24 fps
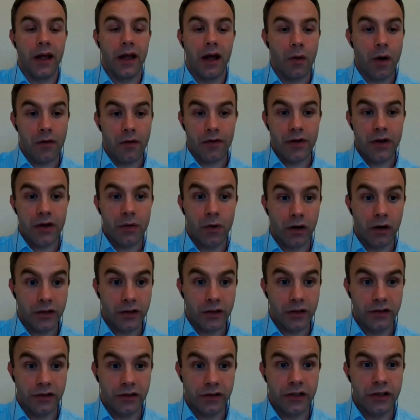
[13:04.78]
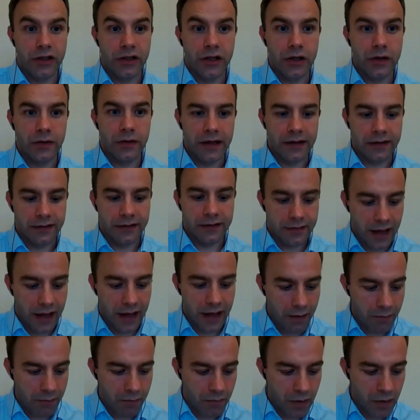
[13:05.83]
however you want to do this.
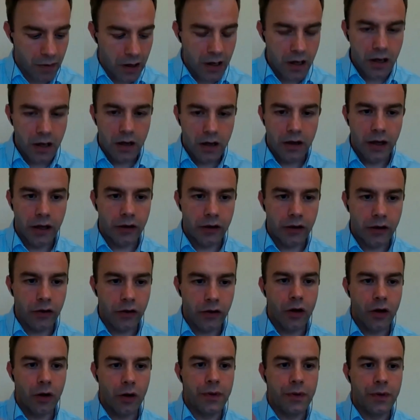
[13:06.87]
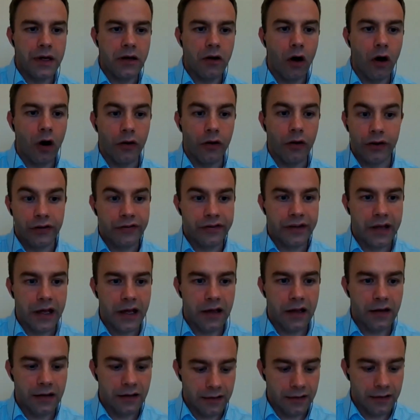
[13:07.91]
It could be other
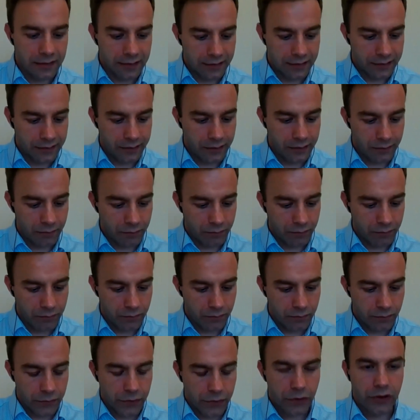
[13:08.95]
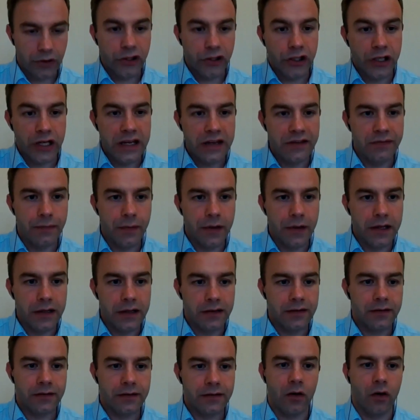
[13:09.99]
skills, your
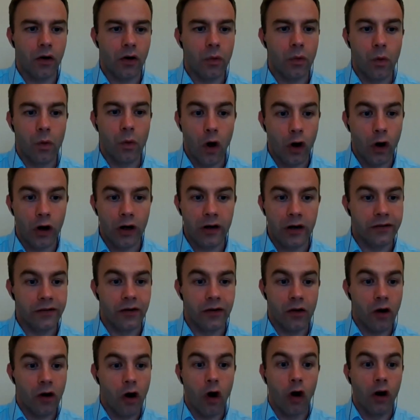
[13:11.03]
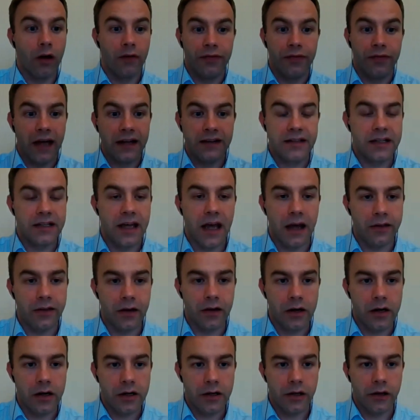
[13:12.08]
achievements or awards, or all of that
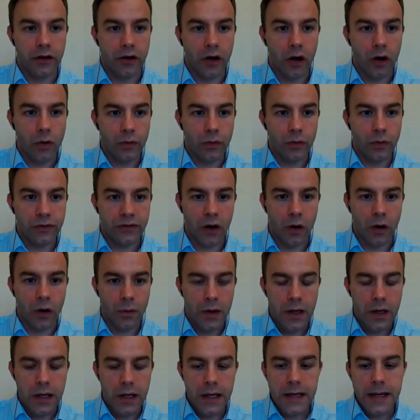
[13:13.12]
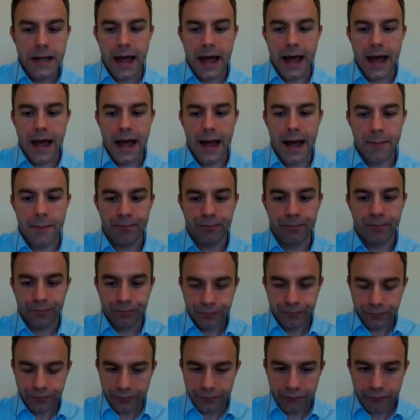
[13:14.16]
together, you know. So and
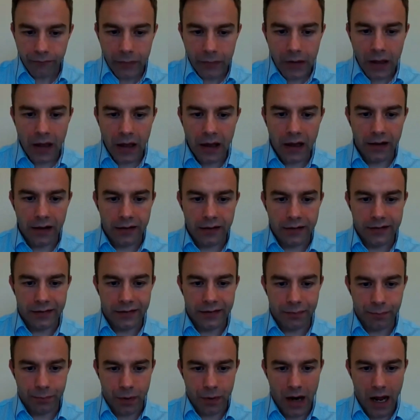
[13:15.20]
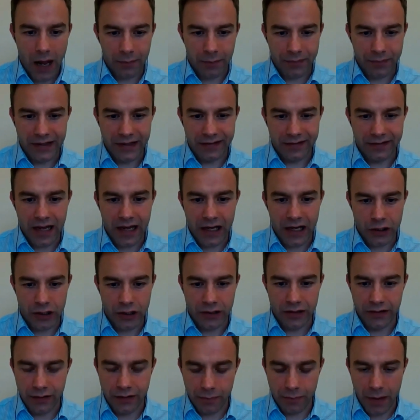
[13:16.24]
this
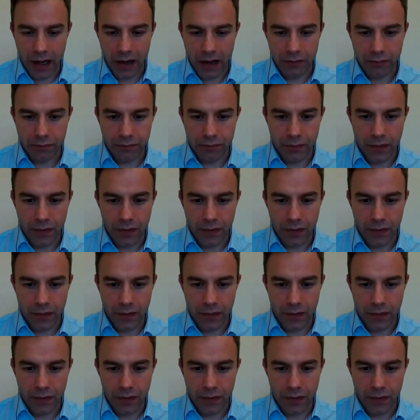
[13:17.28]
section is about